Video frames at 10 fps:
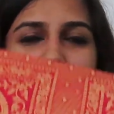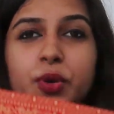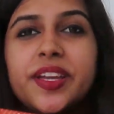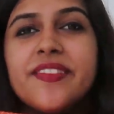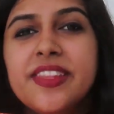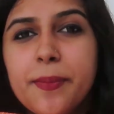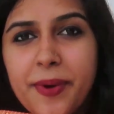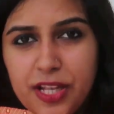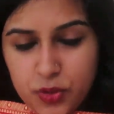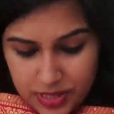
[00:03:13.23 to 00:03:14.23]
So even the
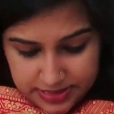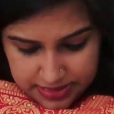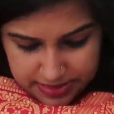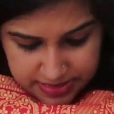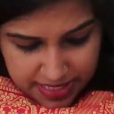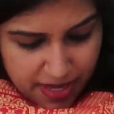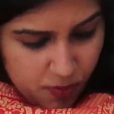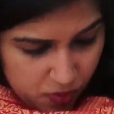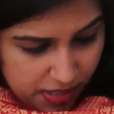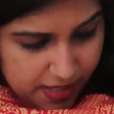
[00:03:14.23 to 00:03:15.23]
pallu has the
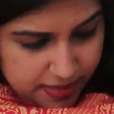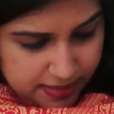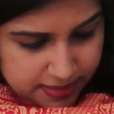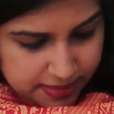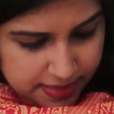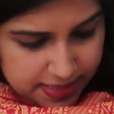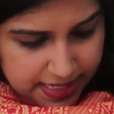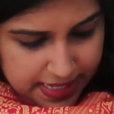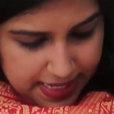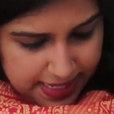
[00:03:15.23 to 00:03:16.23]
same work,
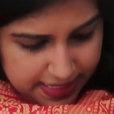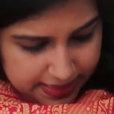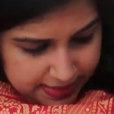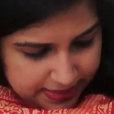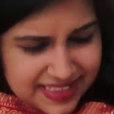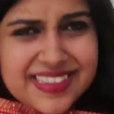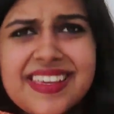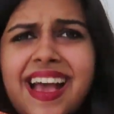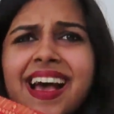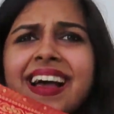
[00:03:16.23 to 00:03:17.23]
and
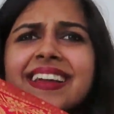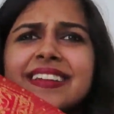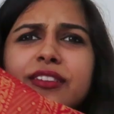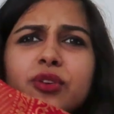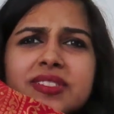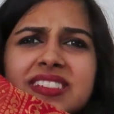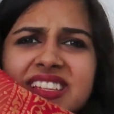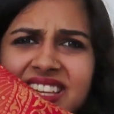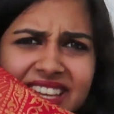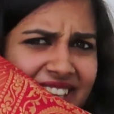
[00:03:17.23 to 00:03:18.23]
yeah, it looks
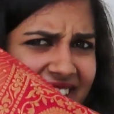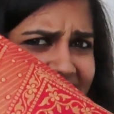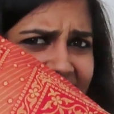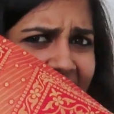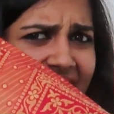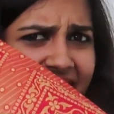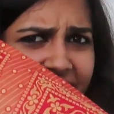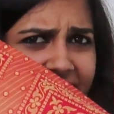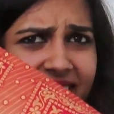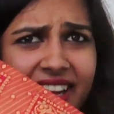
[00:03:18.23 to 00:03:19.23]
really
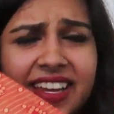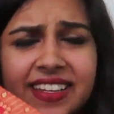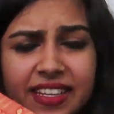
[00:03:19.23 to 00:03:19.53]
grand, right?